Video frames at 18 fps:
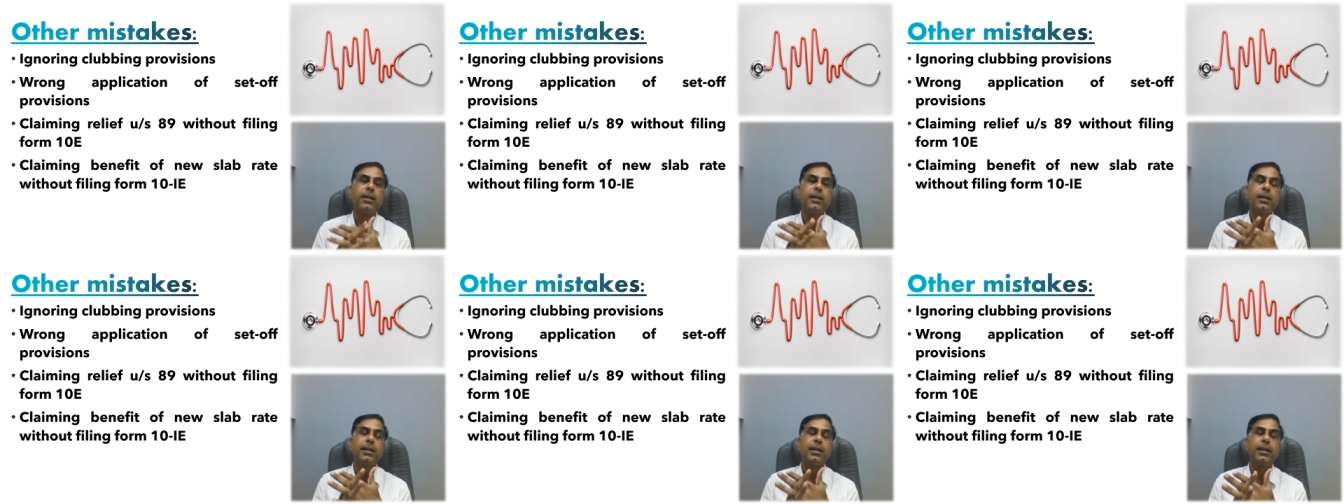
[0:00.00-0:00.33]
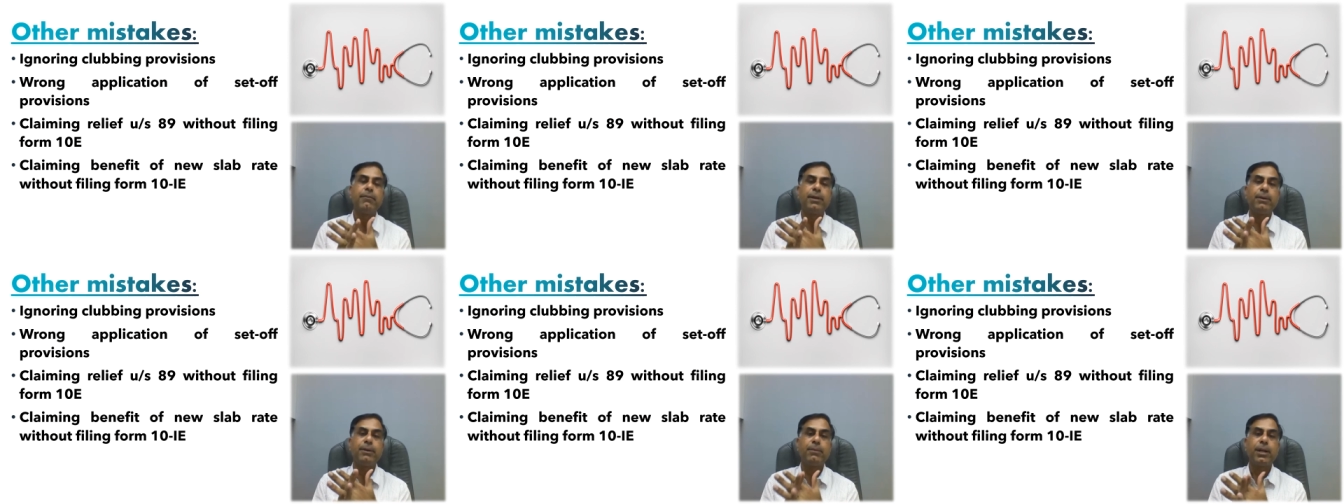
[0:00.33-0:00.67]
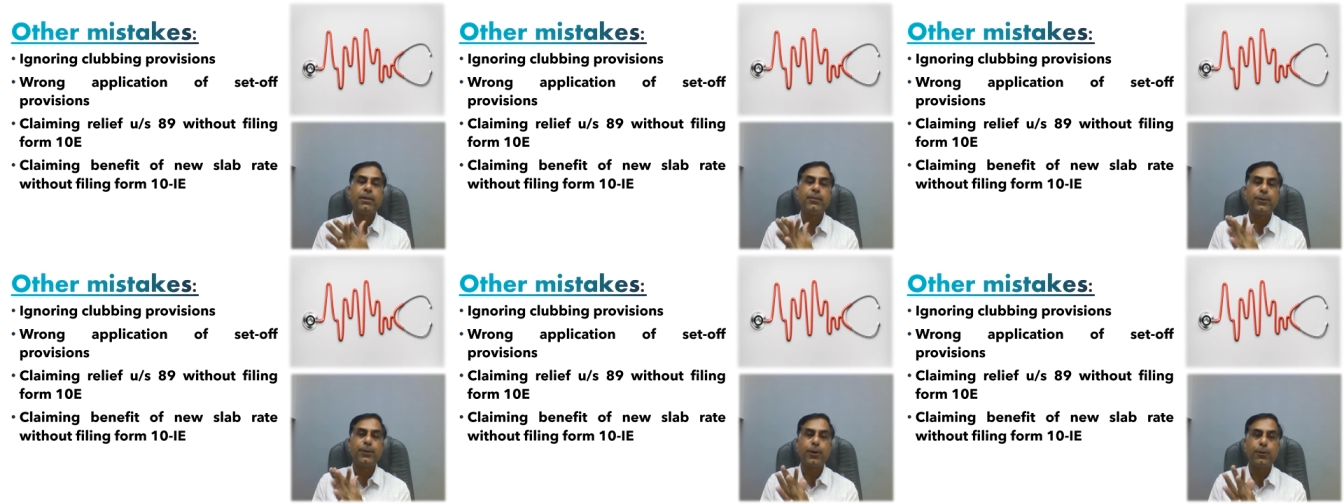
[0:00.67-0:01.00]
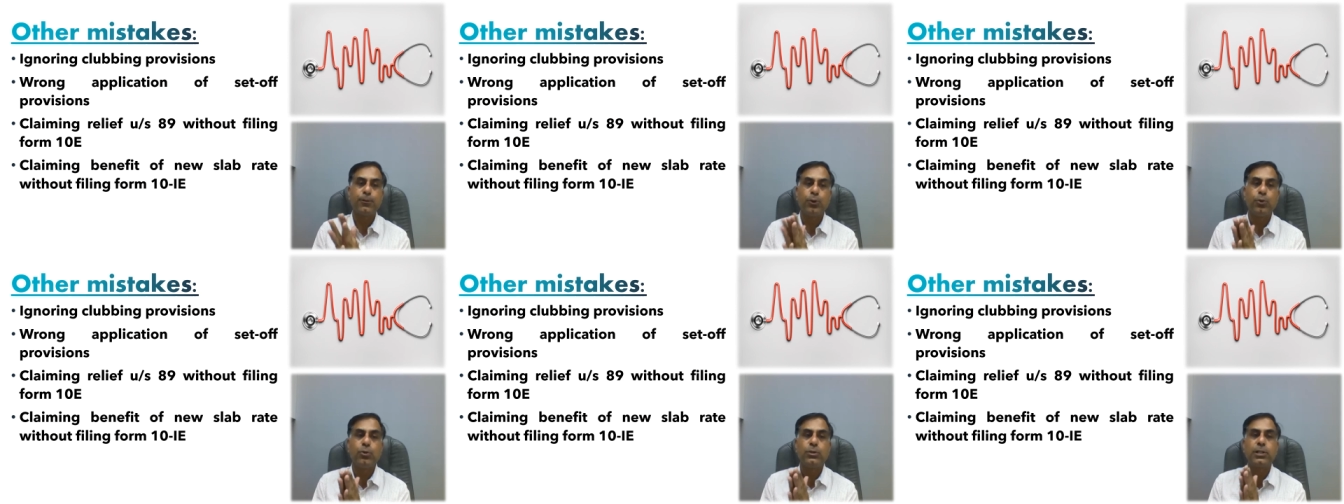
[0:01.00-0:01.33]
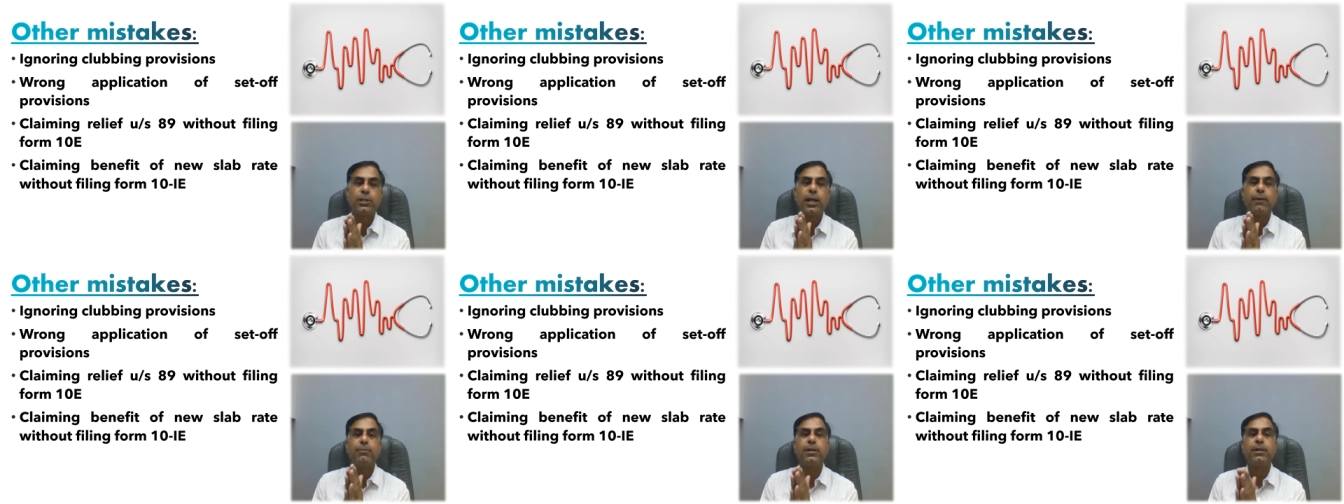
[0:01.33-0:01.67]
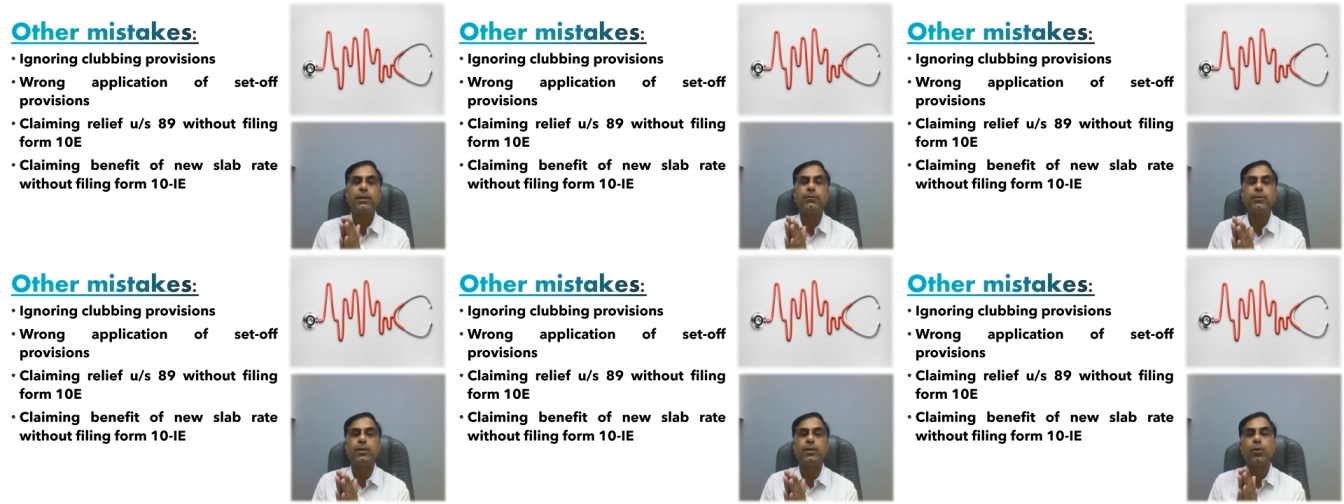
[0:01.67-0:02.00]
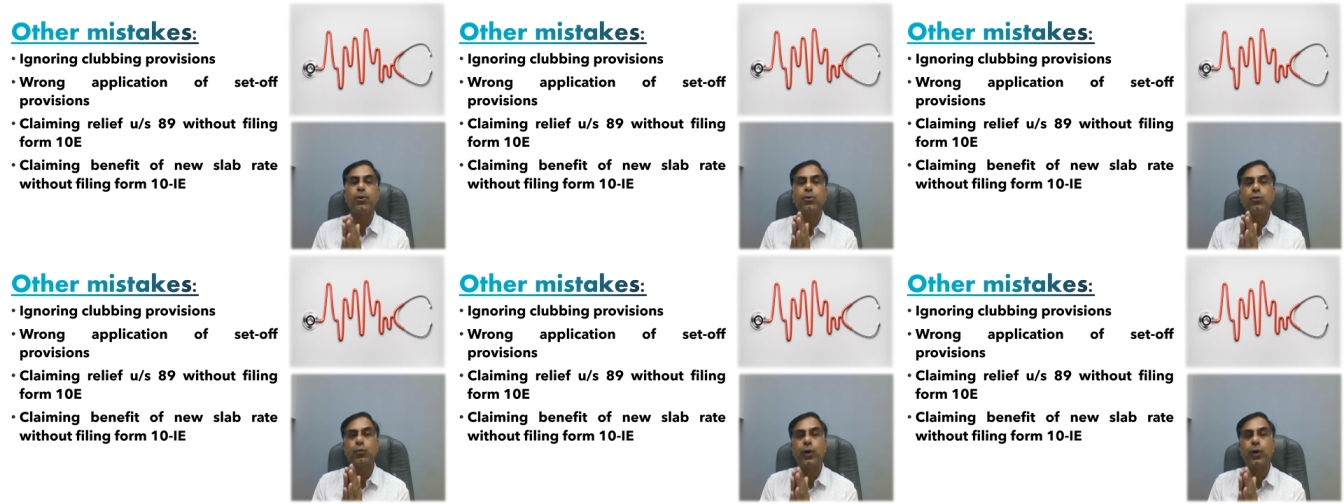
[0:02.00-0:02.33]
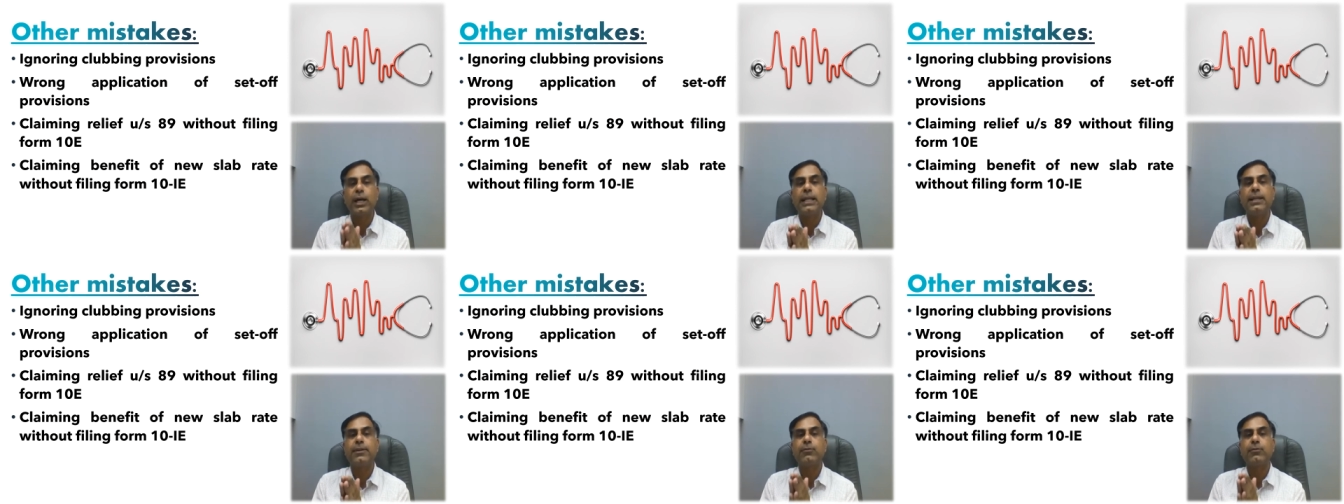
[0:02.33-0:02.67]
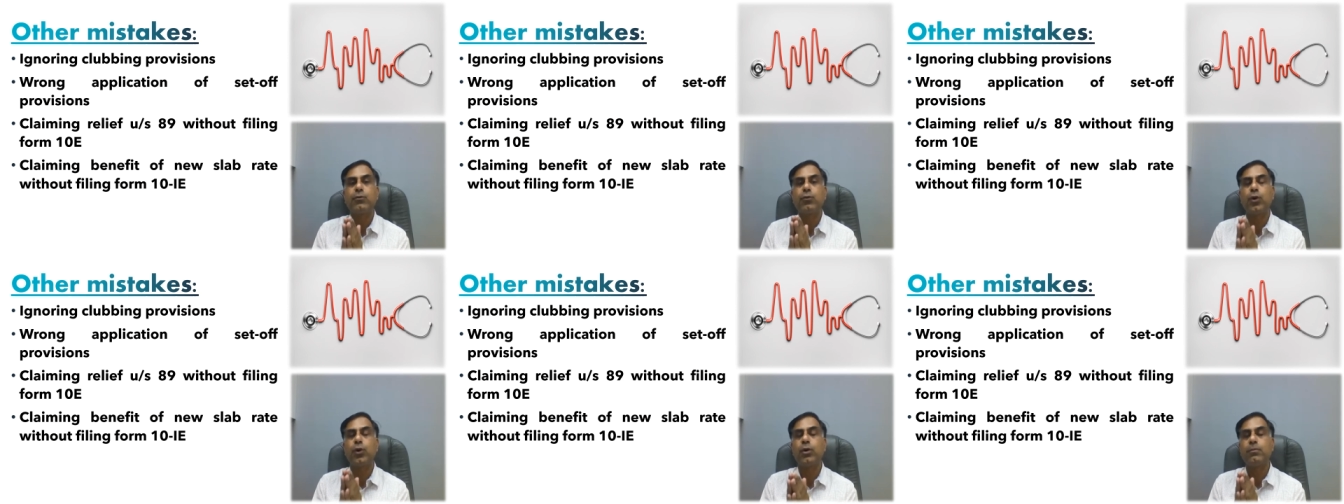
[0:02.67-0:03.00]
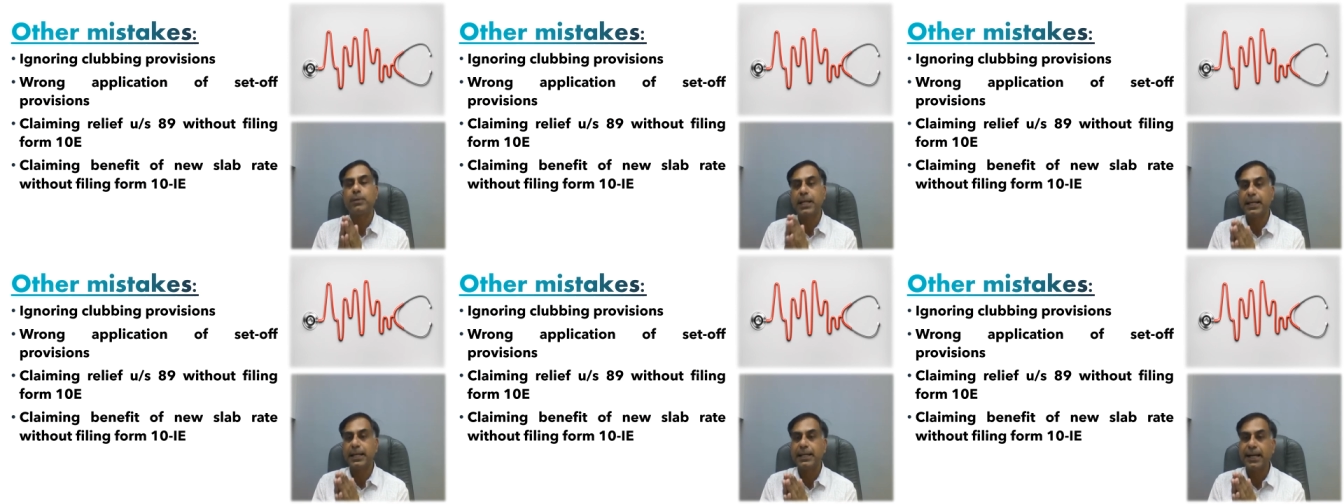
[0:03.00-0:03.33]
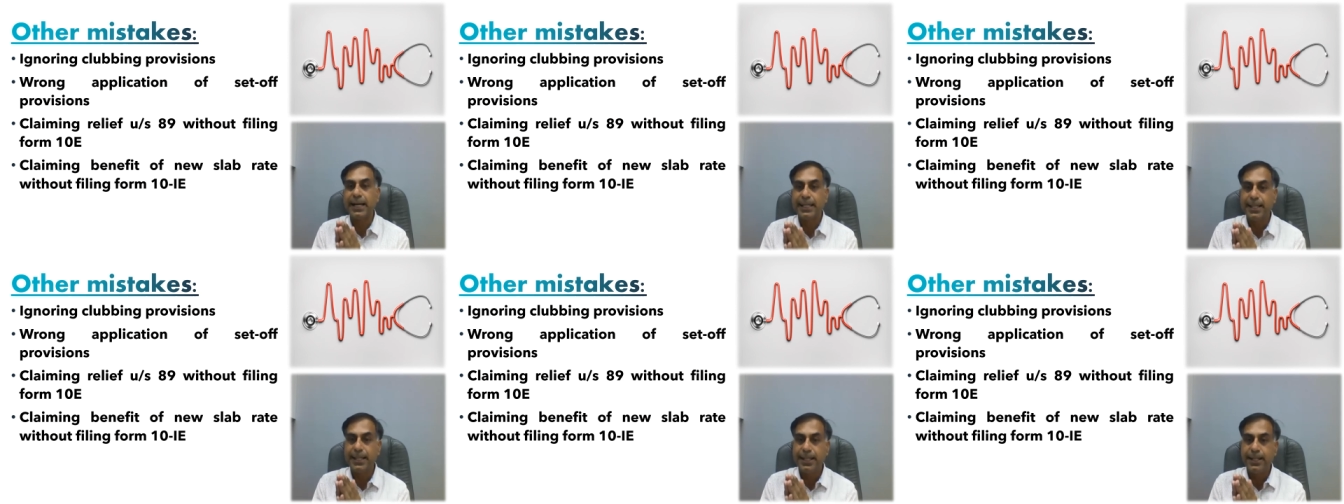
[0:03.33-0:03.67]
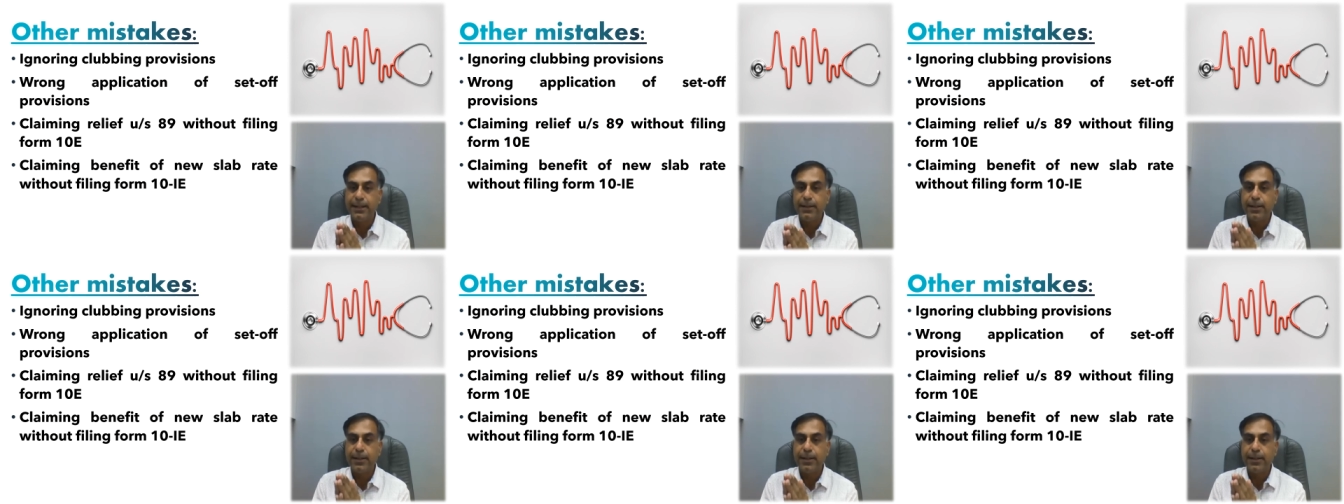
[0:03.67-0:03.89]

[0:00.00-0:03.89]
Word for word: Claiming benefit of new slab rate without filing form 10 IE.